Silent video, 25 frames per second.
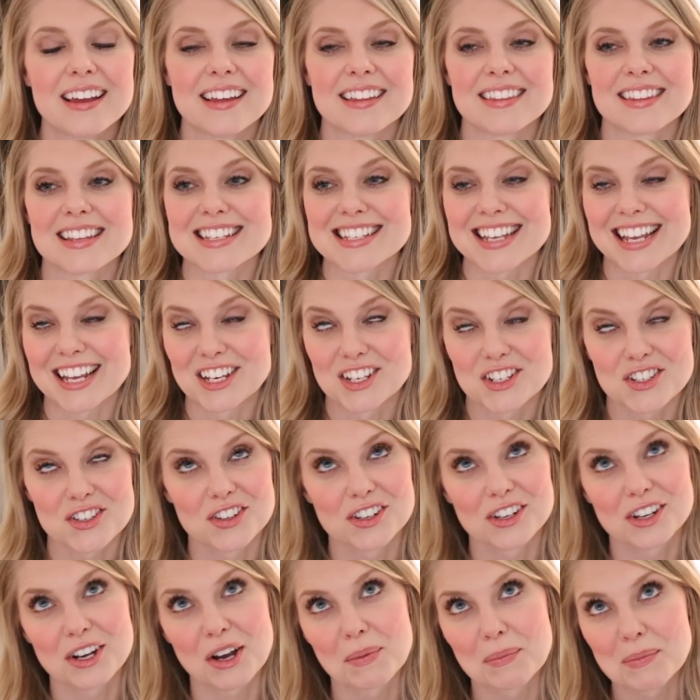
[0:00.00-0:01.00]
This
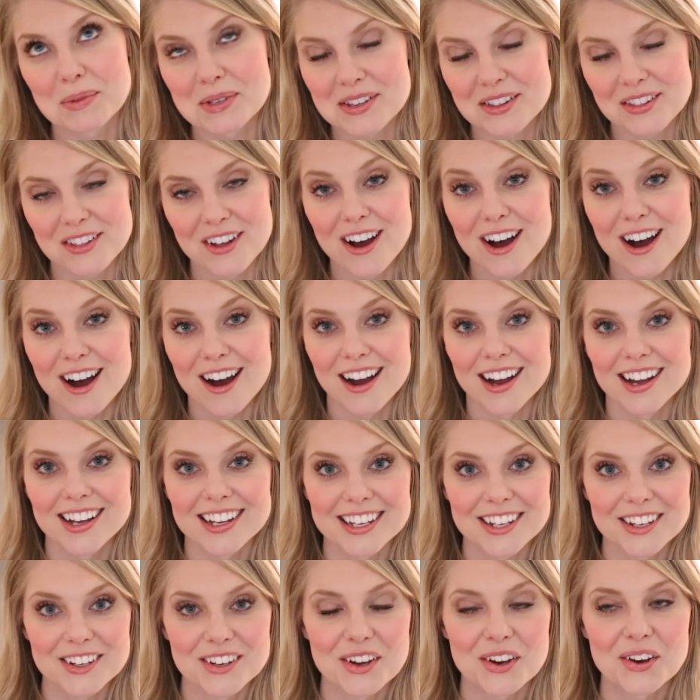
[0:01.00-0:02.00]
angel comes along,
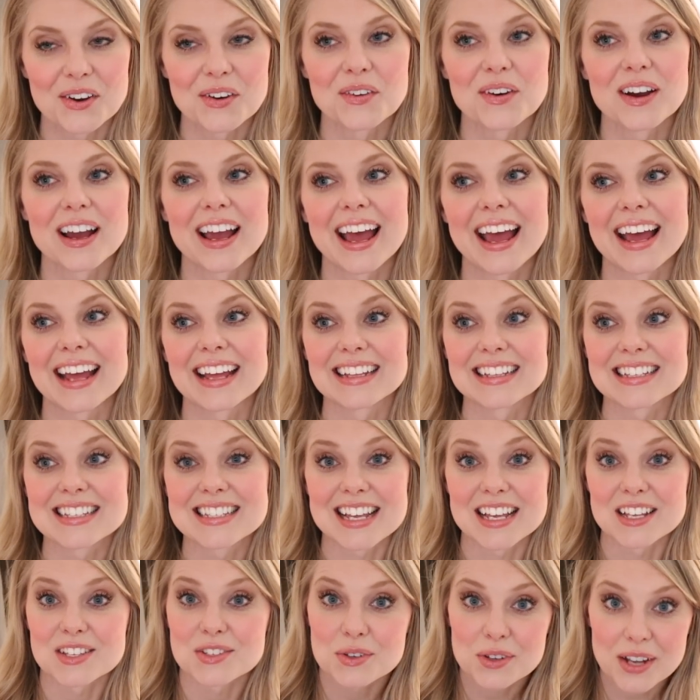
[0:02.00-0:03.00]
you know, and
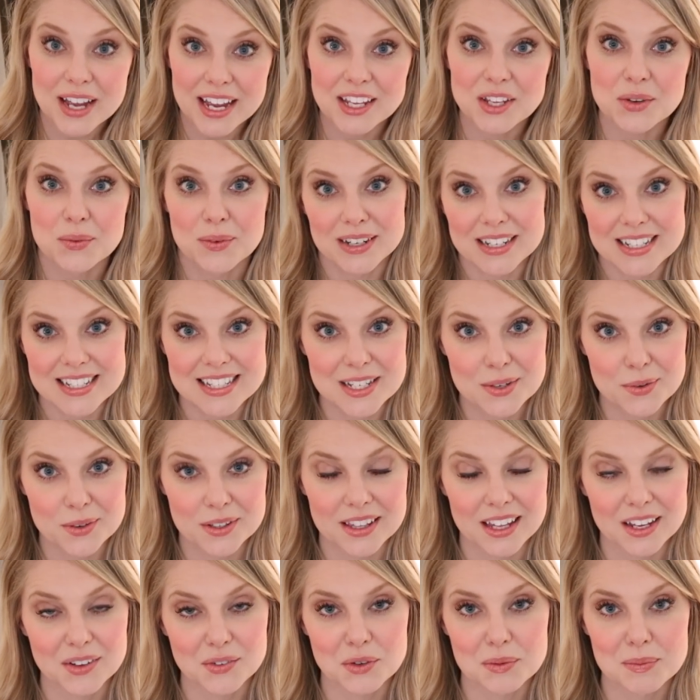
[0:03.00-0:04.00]
says, okay, you want to see what
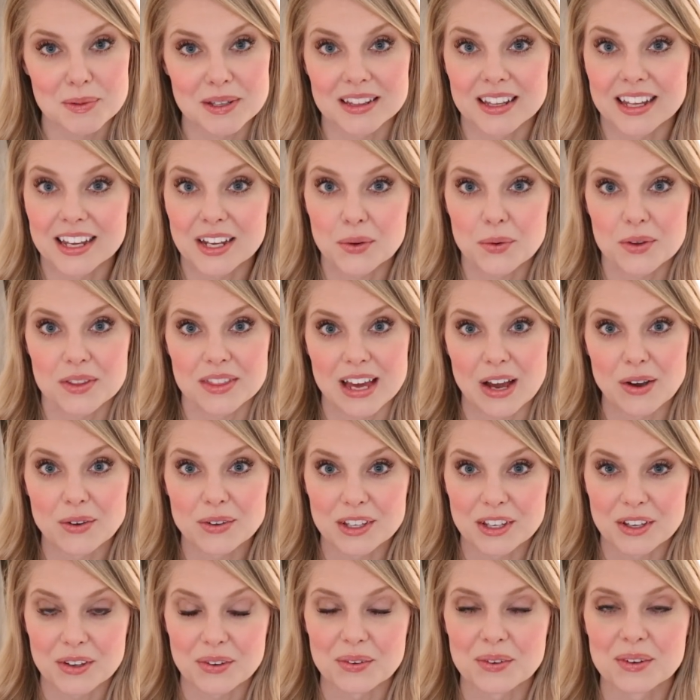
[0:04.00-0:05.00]
life would be like without
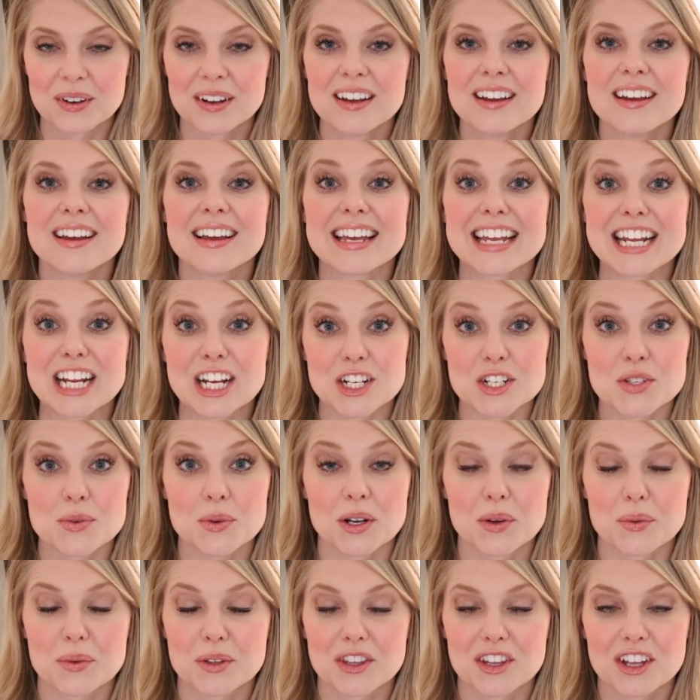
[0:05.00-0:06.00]
you? Here's what
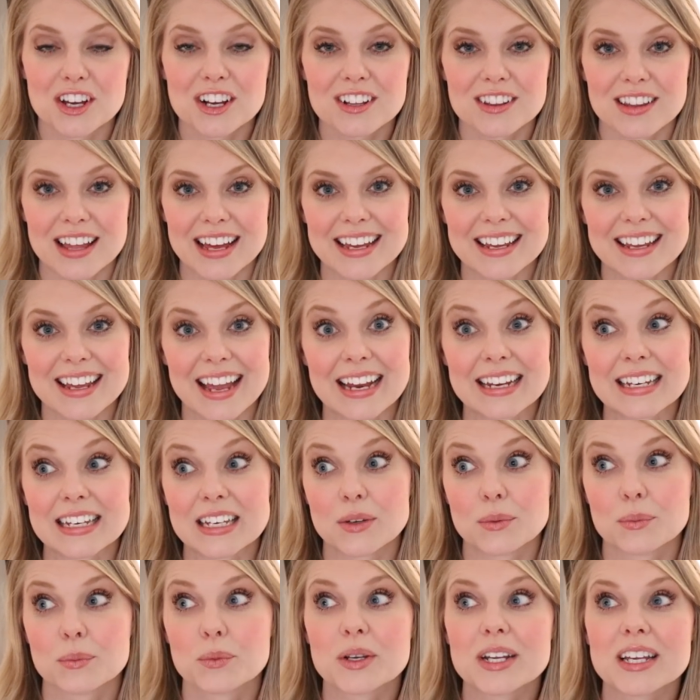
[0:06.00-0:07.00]
it would look like. And
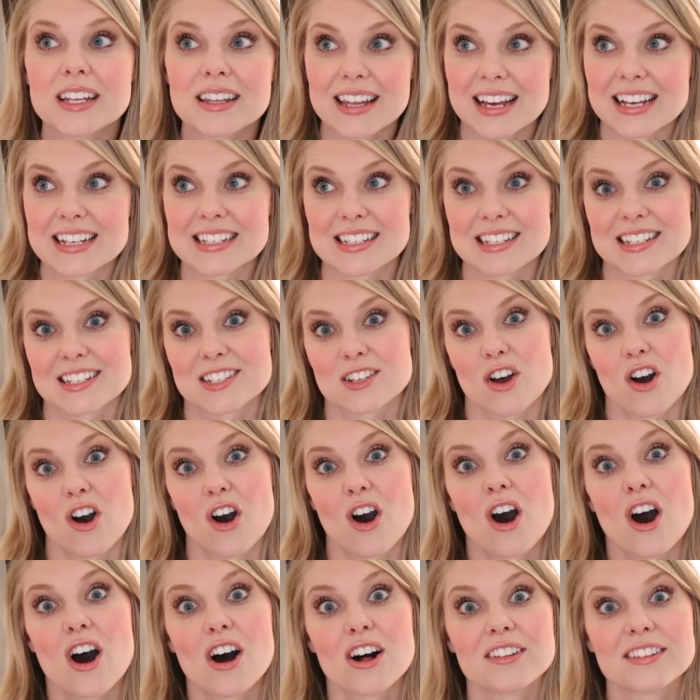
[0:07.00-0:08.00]
he realizes
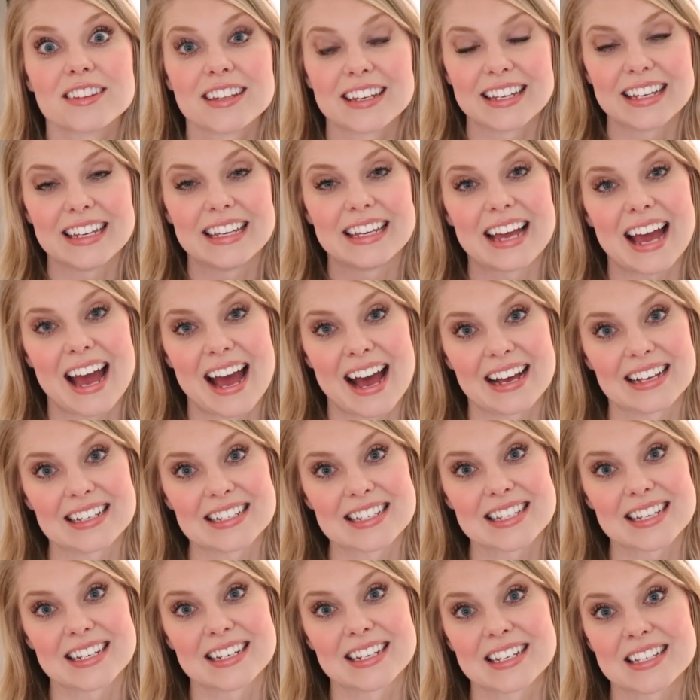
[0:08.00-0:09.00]
all that he
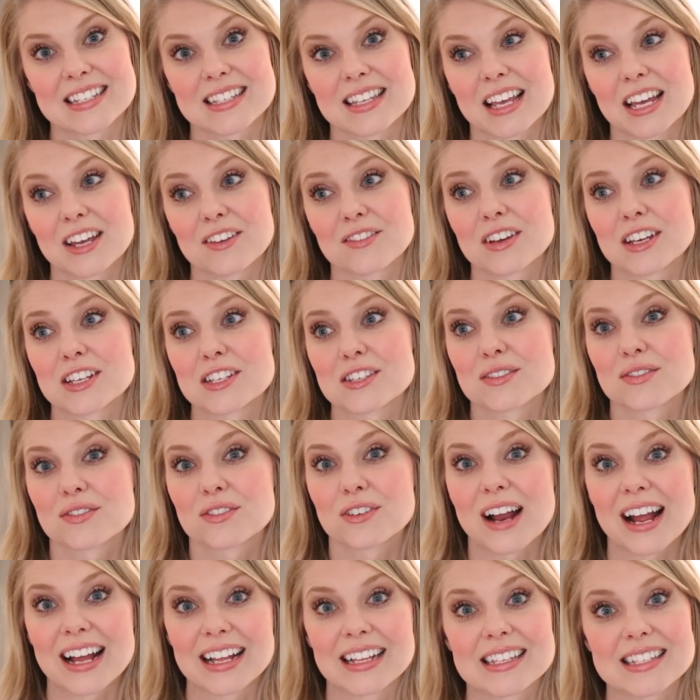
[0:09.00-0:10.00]
has in his life, his
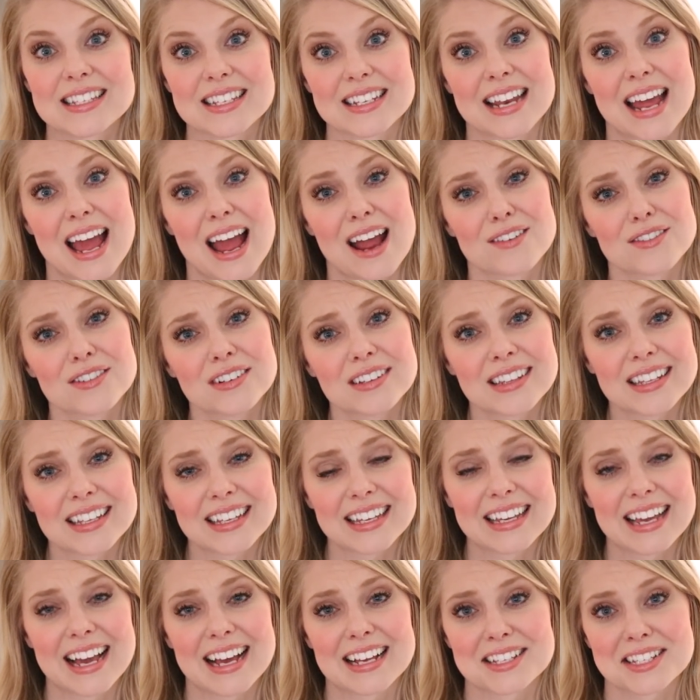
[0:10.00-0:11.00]
friends and everything
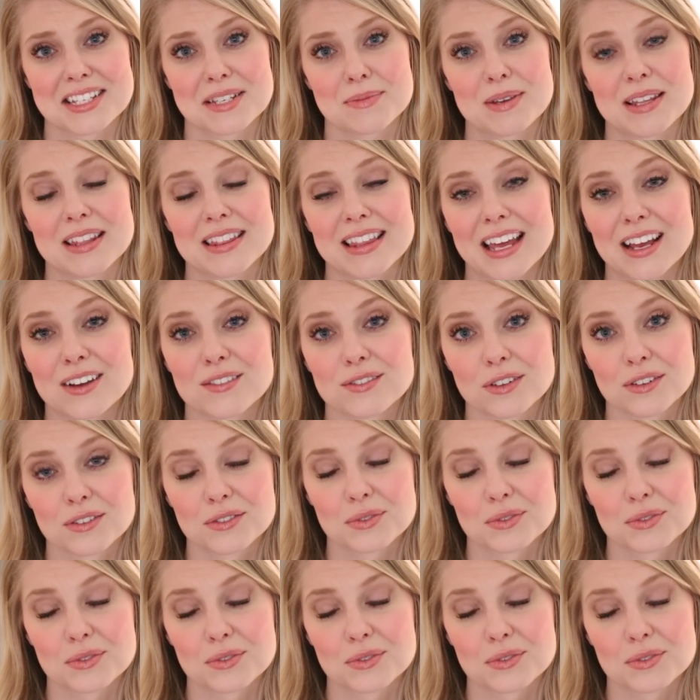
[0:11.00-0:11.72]
he has to be thankful